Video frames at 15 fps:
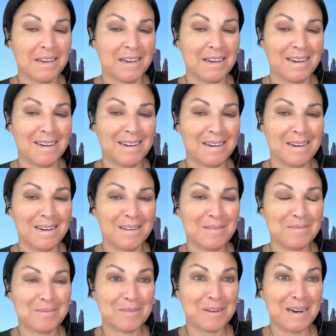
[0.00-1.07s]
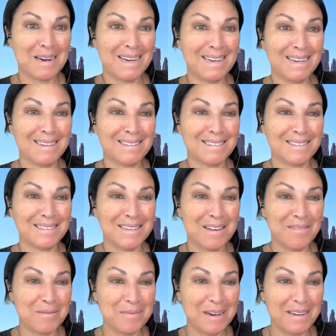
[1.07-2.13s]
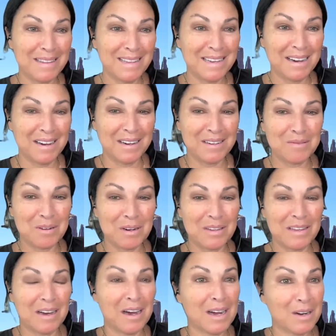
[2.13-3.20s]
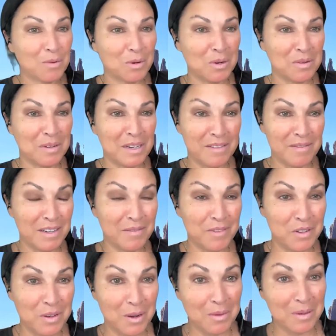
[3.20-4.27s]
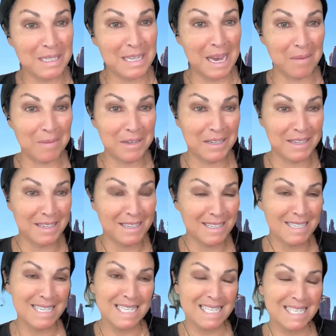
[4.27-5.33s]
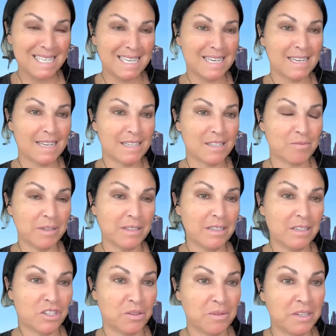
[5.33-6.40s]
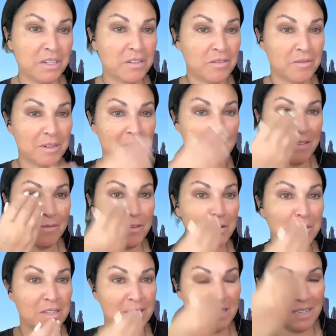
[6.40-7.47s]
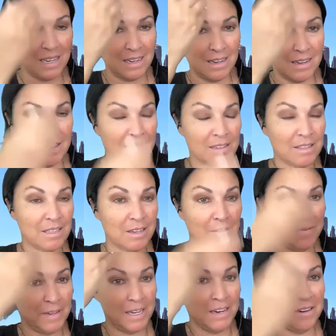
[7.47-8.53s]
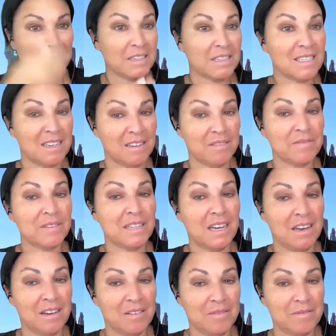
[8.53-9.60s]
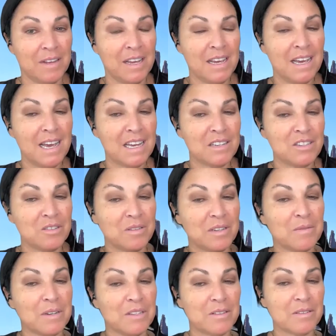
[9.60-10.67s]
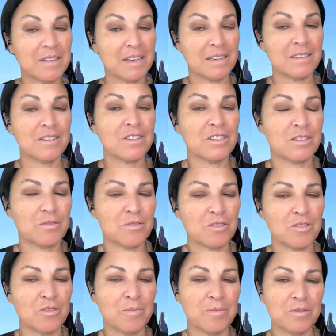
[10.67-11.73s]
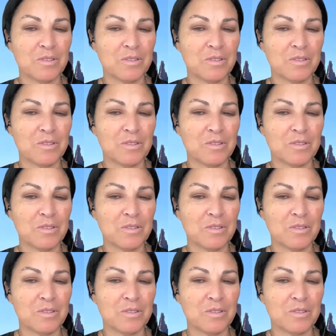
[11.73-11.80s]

right? Never mind the eye roll. Even if you know it's happening and you didn't see it, it's really showing you really focus. It's self-care, it's self-love, and doing what you can to just super